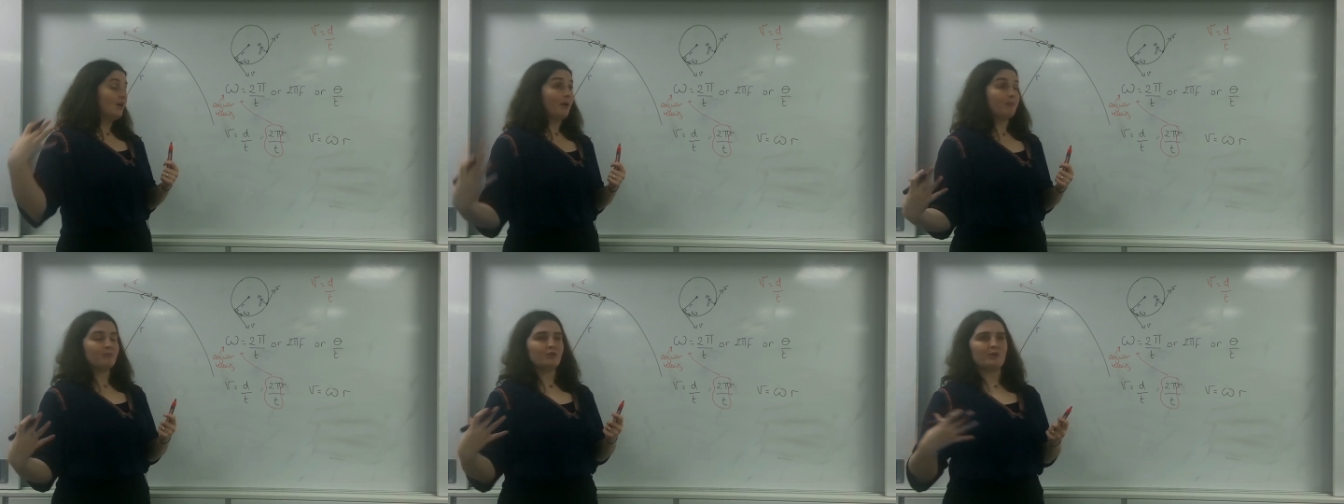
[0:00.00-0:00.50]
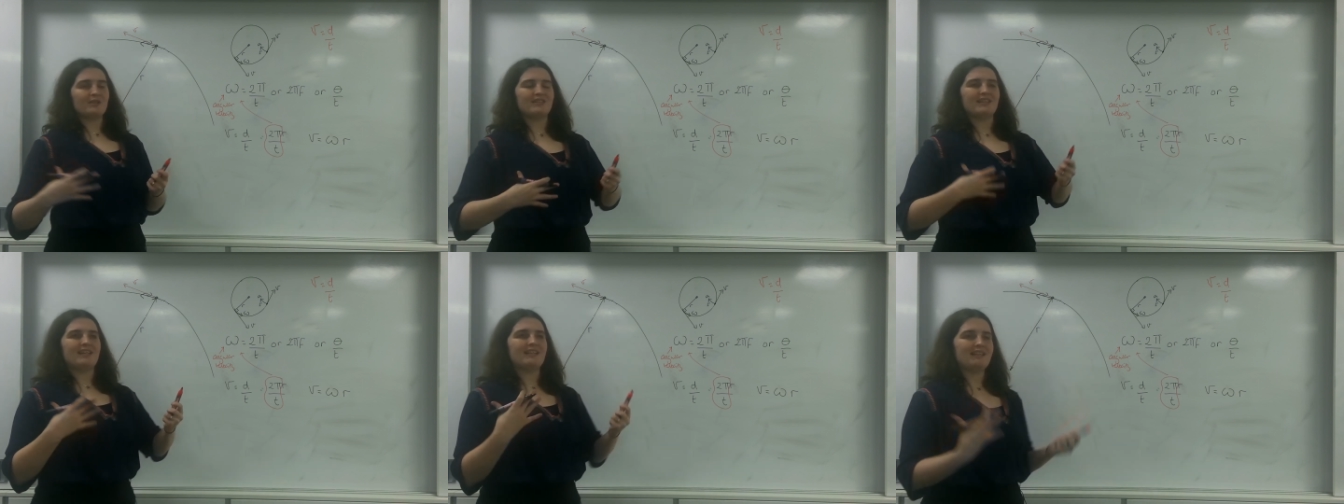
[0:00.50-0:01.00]
time. So
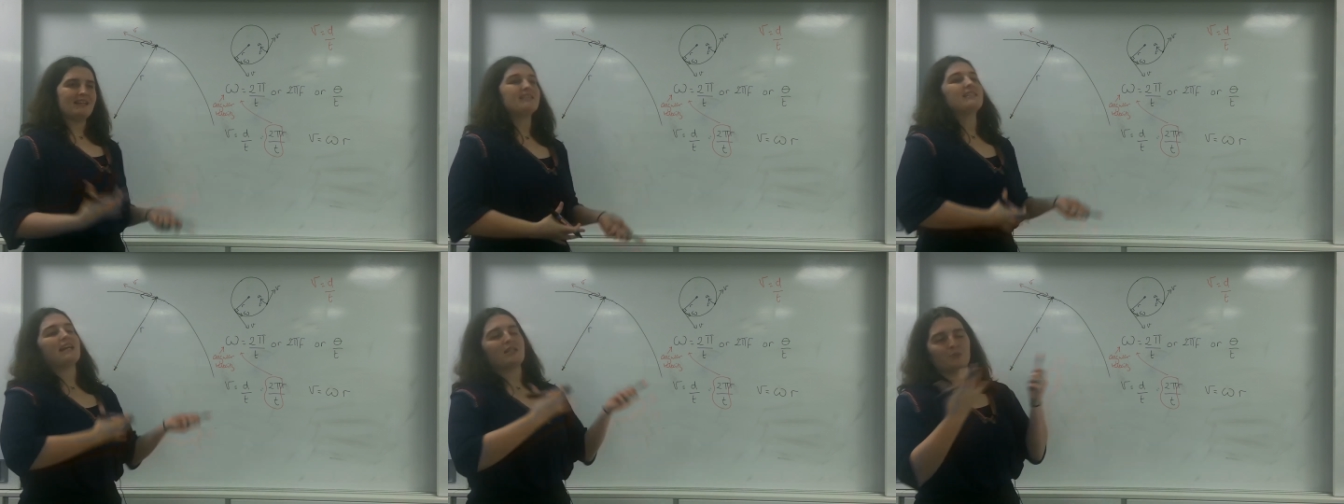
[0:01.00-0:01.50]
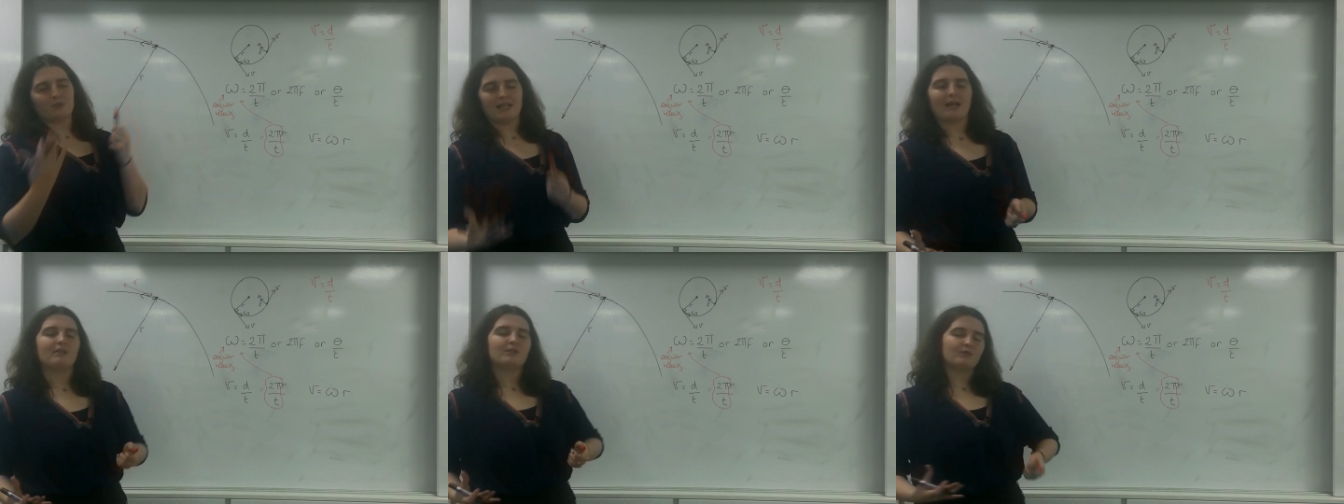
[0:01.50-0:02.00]
it's the, it's the next one
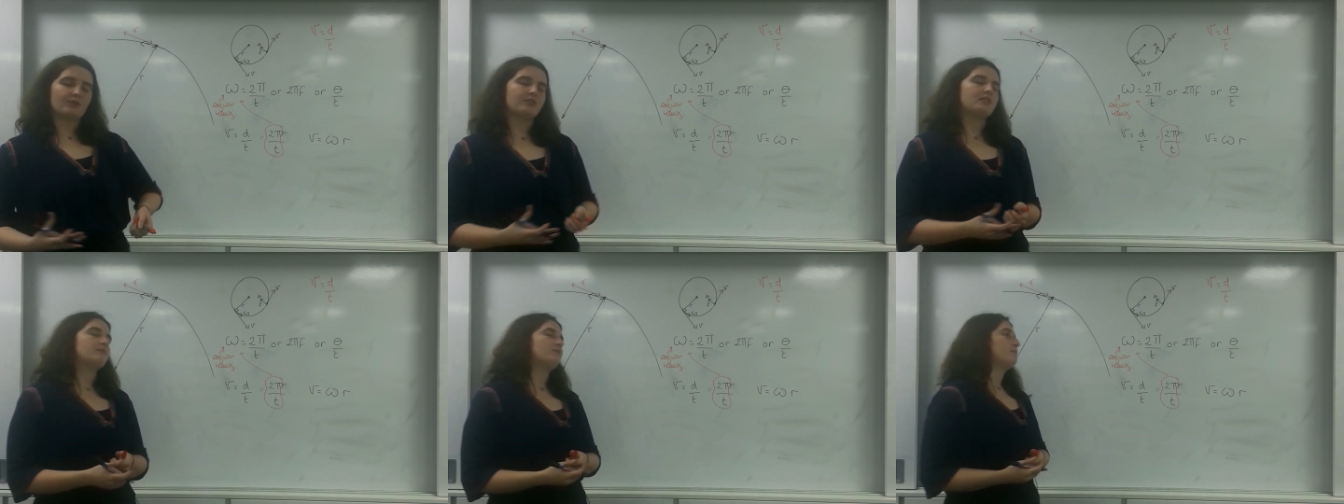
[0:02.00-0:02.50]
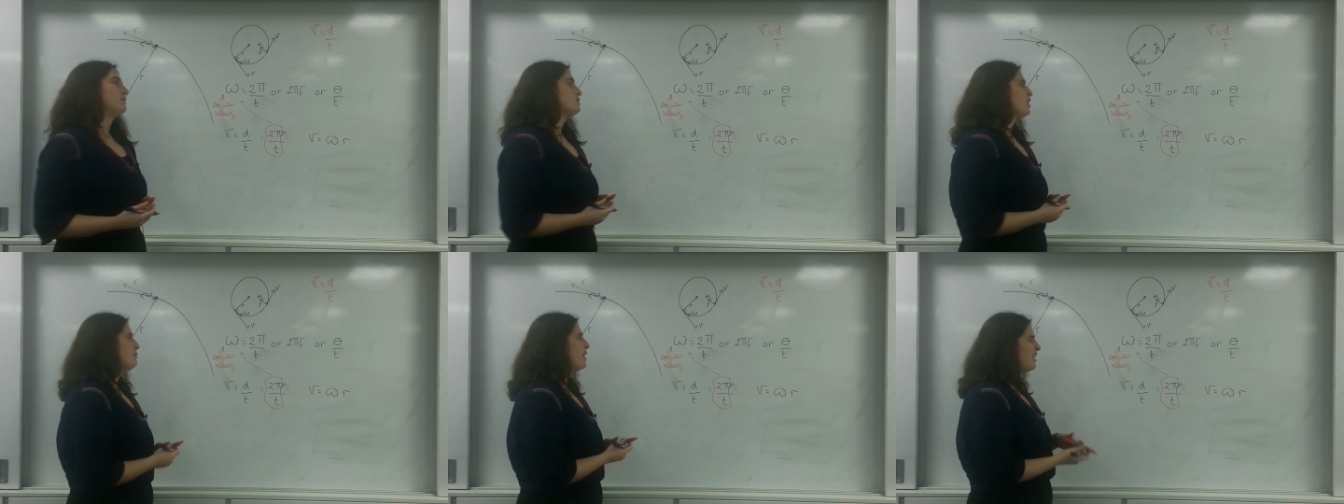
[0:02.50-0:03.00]
down, it's velocity divided by time.